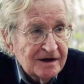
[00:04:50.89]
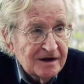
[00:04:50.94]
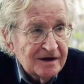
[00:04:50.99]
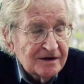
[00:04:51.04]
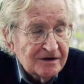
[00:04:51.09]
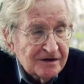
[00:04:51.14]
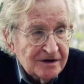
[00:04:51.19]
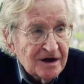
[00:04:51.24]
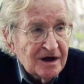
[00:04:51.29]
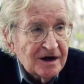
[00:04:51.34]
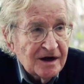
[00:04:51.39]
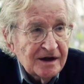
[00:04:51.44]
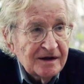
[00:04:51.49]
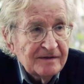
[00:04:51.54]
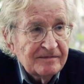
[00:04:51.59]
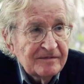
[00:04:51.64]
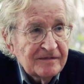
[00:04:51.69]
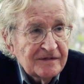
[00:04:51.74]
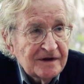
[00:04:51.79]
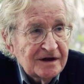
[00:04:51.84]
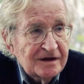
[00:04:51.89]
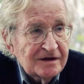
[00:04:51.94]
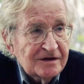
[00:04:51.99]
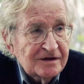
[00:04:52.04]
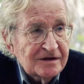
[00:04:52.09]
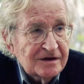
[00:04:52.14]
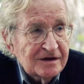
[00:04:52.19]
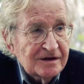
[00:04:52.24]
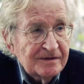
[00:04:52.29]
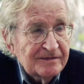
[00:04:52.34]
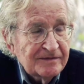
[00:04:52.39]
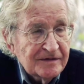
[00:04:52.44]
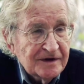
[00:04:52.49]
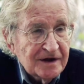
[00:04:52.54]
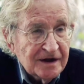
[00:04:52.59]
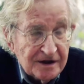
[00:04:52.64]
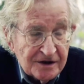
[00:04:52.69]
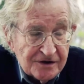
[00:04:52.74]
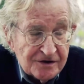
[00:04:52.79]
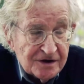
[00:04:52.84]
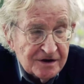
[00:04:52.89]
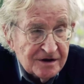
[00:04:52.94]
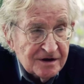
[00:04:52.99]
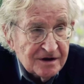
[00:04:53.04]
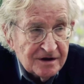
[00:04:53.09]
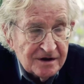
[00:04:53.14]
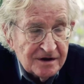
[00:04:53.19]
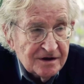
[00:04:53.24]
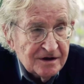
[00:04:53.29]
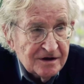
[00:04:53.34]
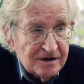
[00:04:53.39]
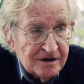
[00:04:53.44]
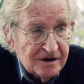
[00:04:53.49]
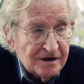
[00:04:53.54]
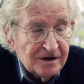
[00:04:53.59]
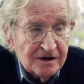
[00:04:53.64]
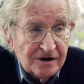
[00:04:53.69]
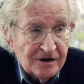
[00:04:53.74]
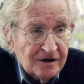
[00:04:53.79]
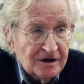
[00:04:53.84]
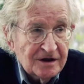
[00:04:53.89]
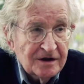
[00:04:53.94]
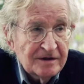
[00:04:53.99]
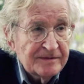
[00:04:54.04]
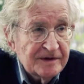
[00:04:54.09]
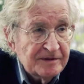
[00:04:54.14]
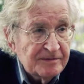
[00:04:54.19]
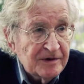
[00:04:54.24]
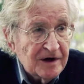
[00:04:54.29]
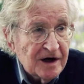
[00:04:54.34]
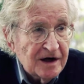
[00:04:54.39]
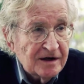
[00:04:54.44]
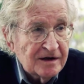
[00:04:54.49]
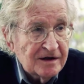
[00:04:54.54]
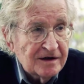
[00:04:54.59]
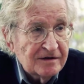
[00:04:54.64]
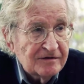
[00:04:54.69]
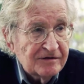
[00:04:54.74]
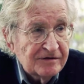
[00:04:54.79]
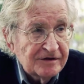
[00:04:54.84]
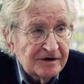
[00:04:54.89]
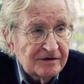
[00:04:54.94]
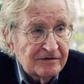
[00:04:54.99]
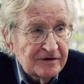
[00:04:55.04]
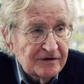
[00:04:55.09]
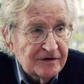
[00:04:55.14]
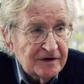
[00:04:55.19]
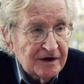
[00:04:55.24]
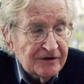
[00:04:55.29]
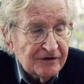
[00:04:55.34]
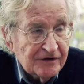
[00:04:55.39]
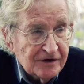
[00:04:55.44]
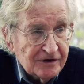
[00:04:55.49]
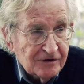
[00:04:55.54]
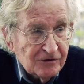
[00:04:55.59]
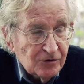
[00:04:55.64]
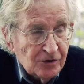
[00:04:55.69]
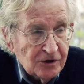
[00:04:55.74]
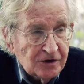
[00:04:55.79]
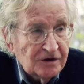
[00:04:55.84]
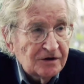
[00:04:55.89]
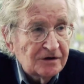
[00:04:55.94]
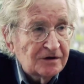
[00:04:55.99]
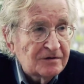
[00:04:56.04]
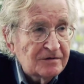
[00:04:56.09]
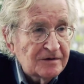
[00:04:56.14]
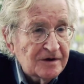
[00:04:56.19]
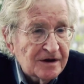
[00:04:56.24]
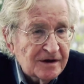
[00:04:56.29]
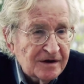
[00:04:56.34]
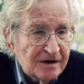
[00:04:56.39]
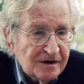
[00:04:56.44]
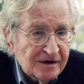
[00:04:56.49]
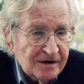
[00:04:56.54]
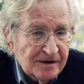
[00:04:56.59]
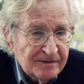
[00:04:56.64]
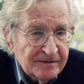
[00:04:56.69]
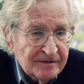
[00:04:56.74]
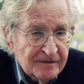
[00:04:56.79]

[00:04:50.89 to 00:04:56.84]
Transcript: It's not it's a legacy that we can hardly be proud of. We left a world with uh,